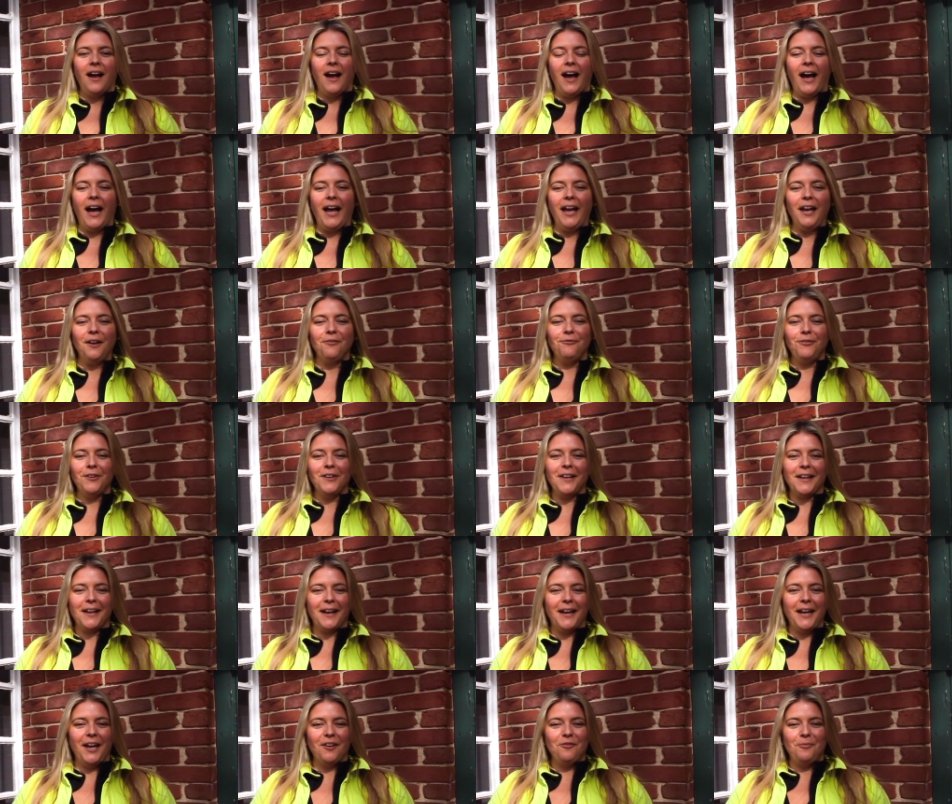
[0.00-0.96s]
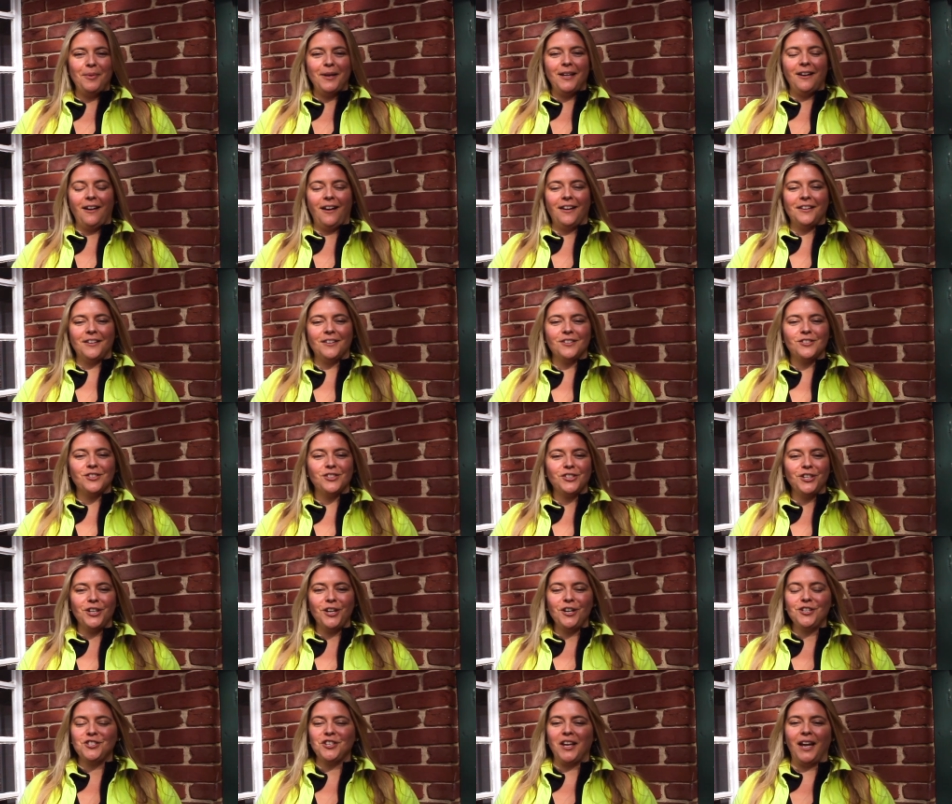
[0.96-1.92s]
I feel like I have been on a
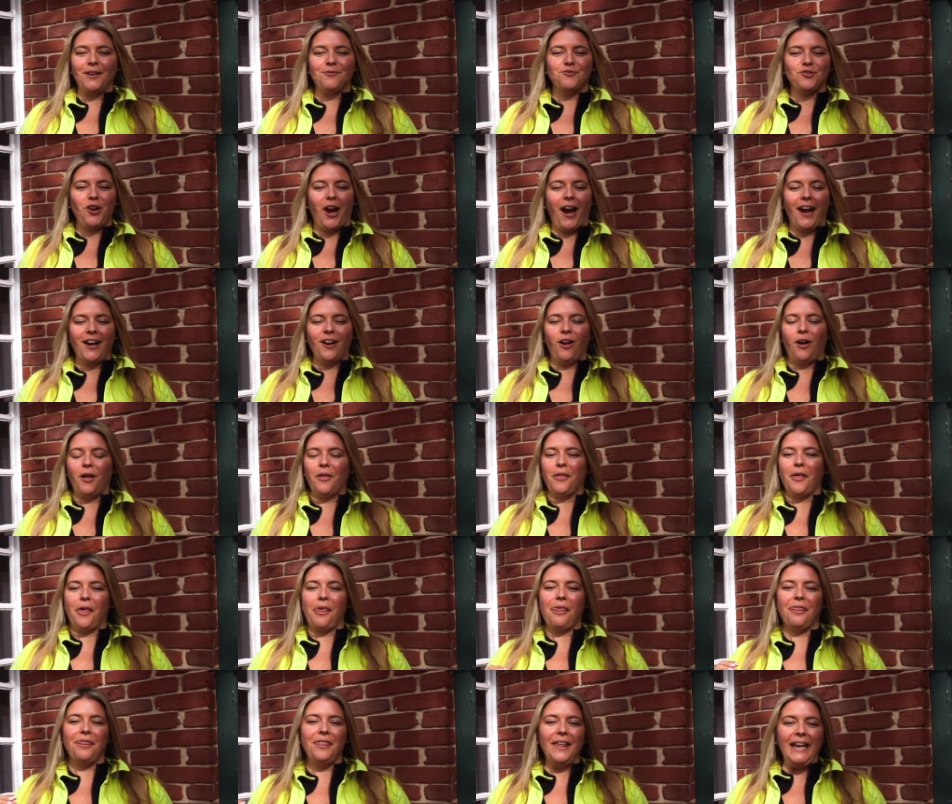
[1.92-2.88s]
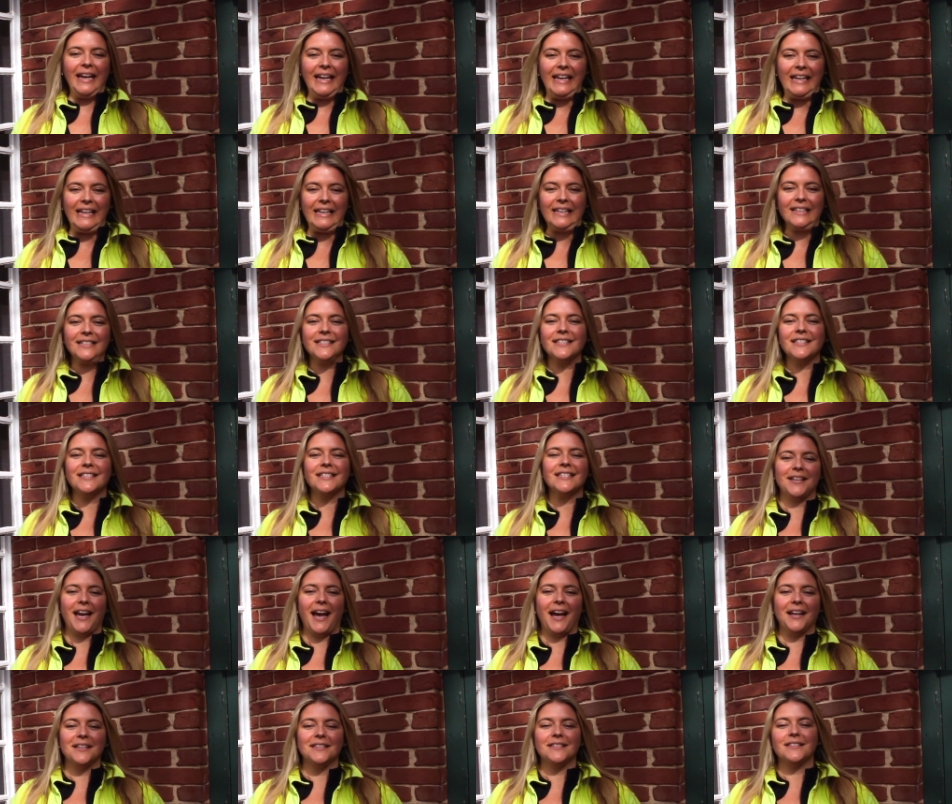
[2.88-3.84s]
search. I've tried all the things,
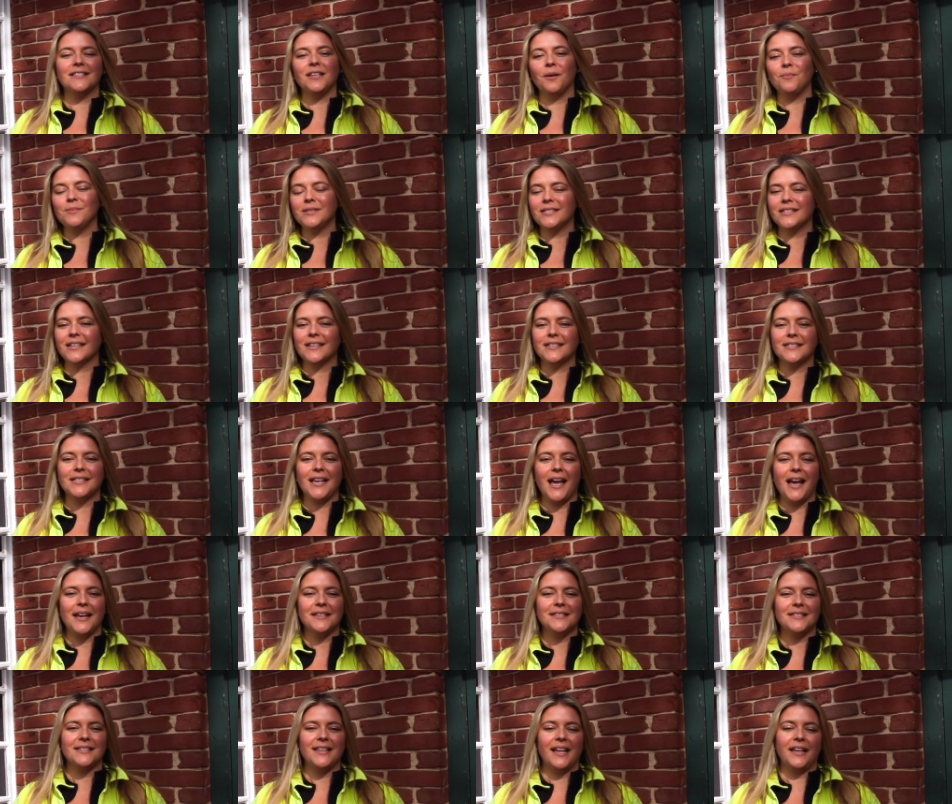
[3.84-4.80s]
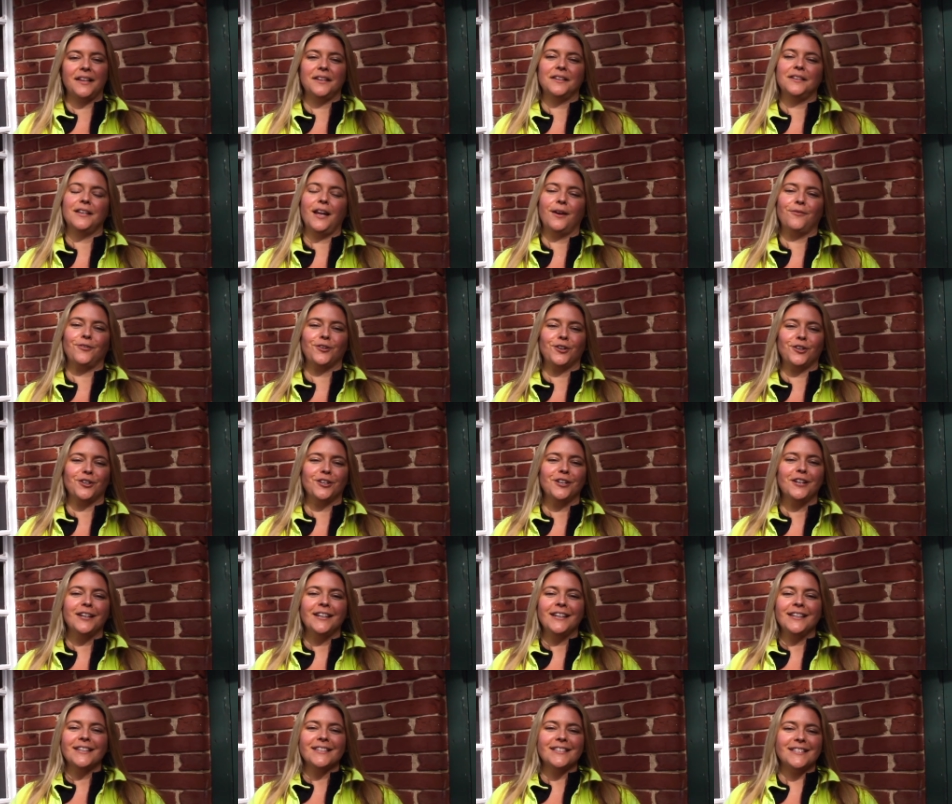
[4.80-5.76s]
had some success that never
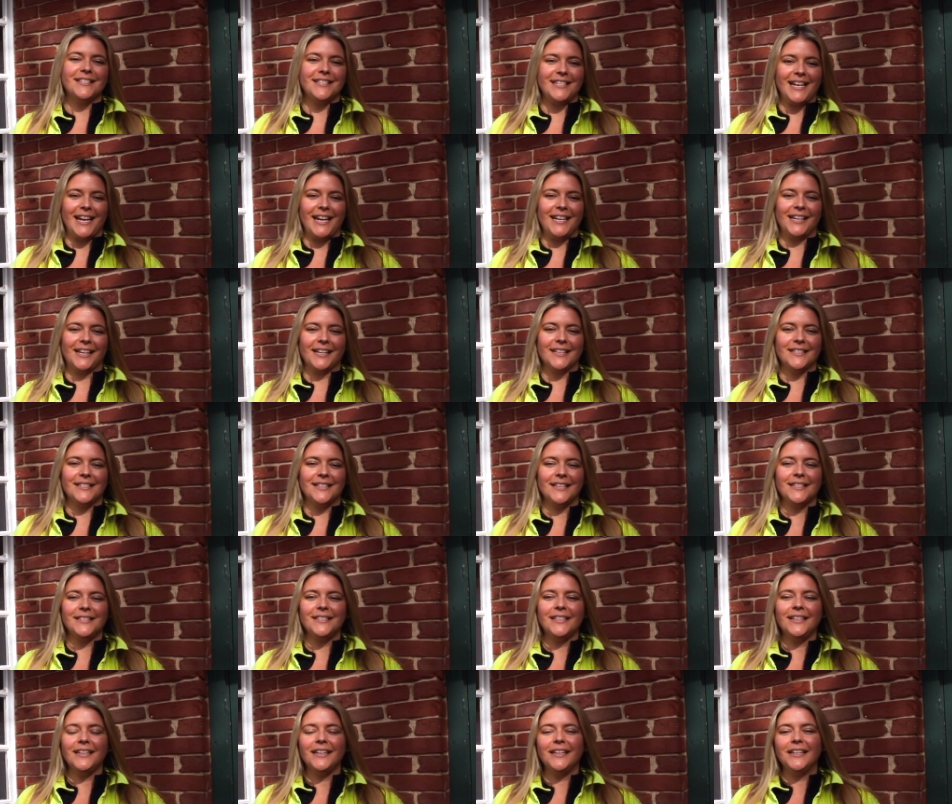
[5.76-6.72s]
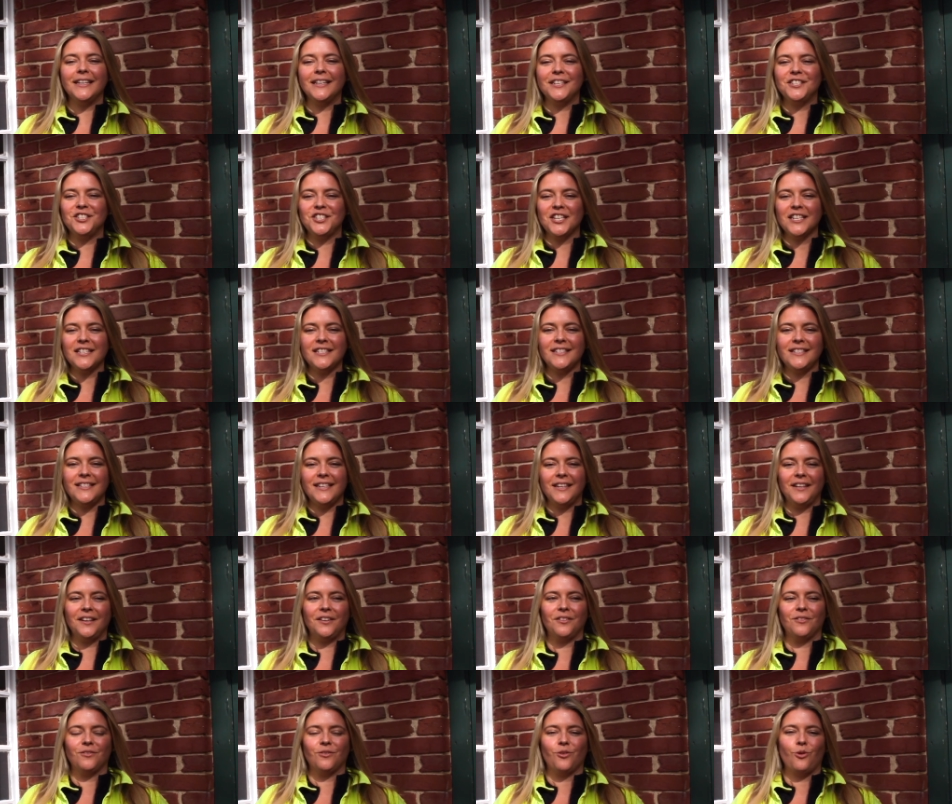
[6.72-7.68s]
stayed consistent, and it just
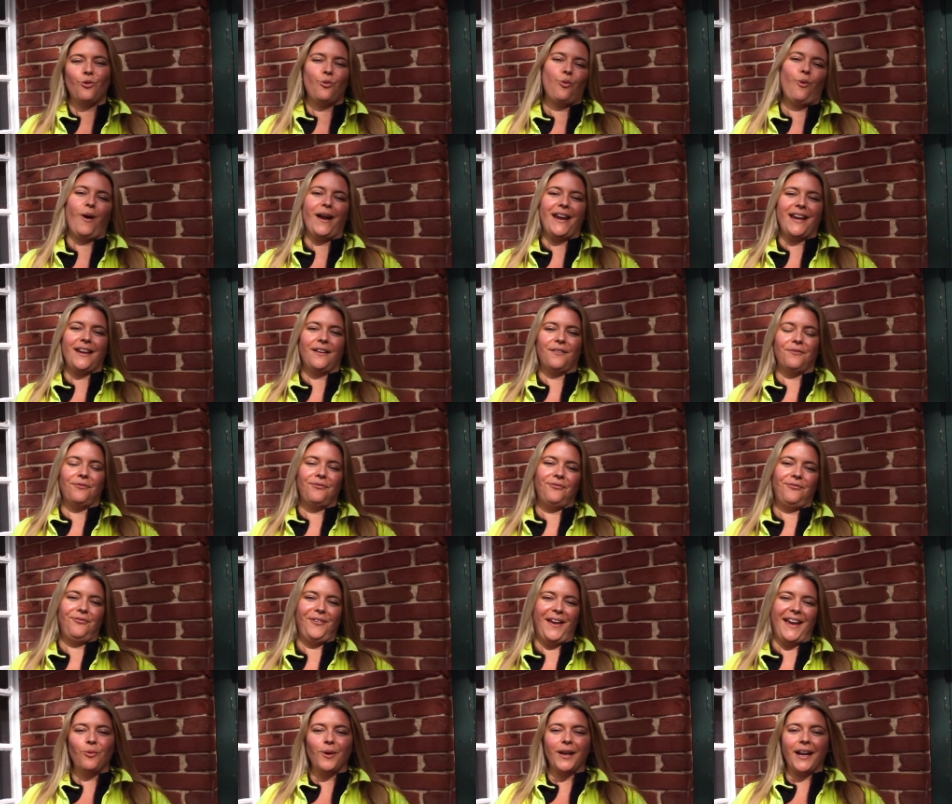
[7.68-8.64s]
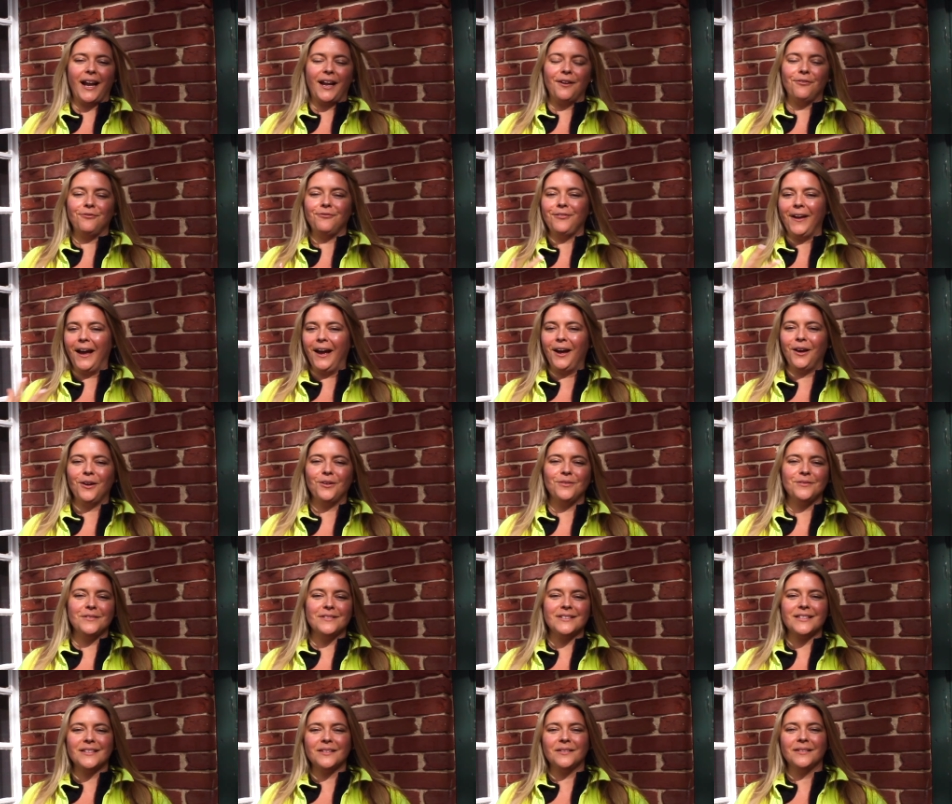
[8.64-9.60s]
didn't quite fit. When I
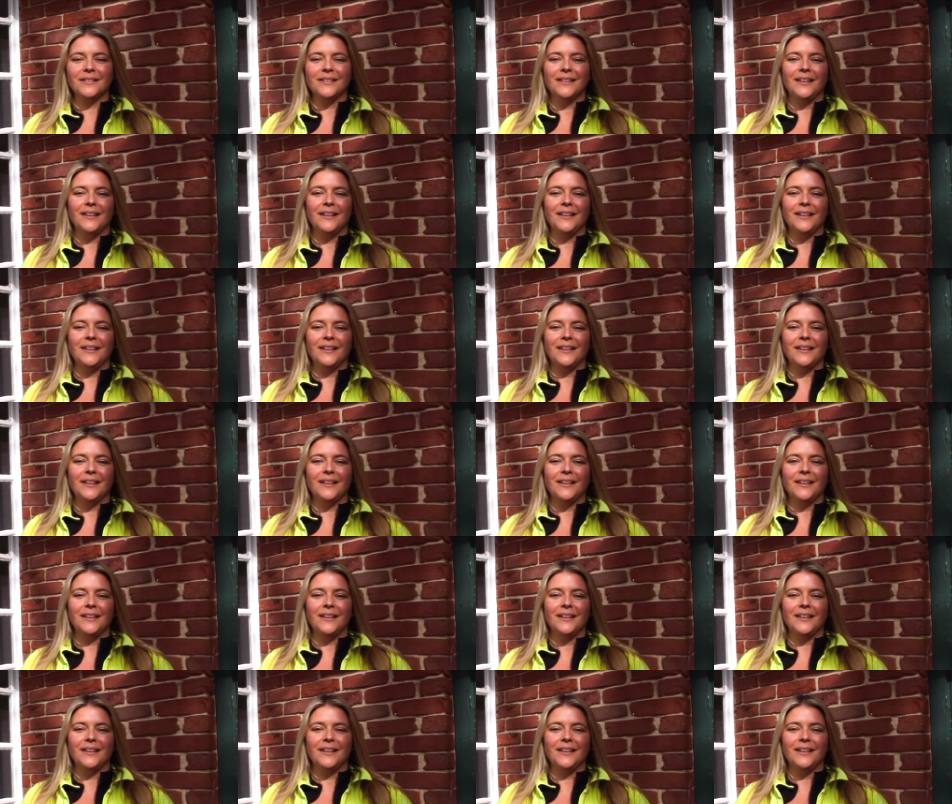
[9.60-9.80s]
found